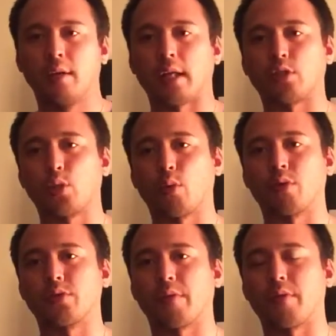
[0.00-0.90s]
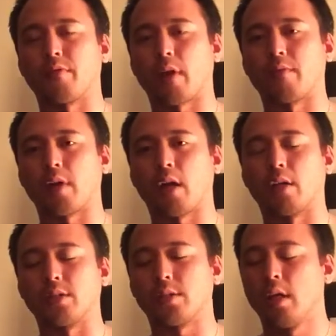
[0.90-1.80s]
That's
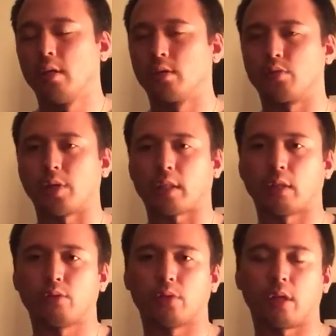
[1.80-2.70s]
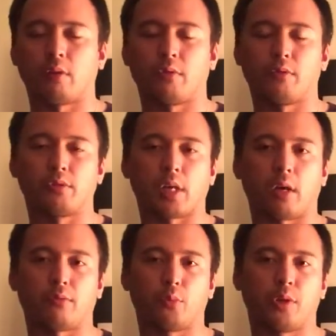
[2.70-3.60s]
$275. So check those reviews
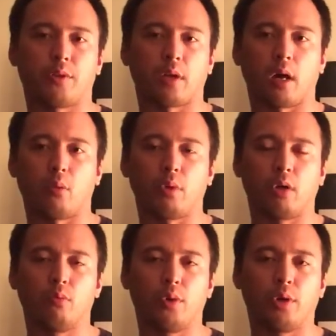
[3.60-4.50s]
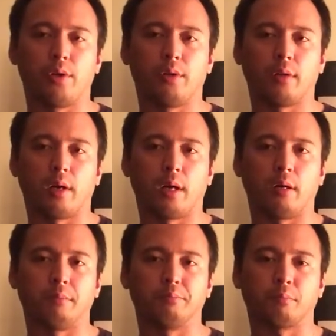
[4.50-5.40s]
out with Will Wood
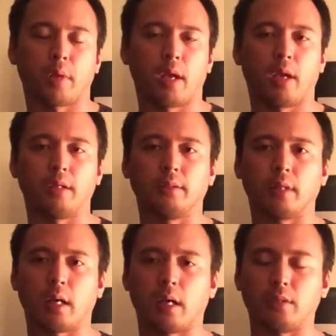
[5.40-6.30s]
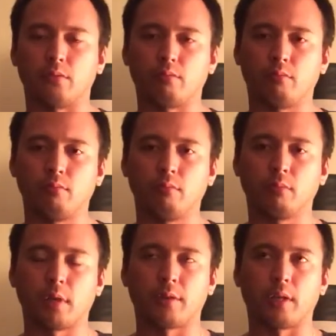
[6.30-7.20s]
and I
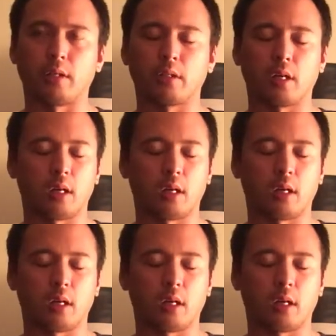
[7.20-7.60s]
think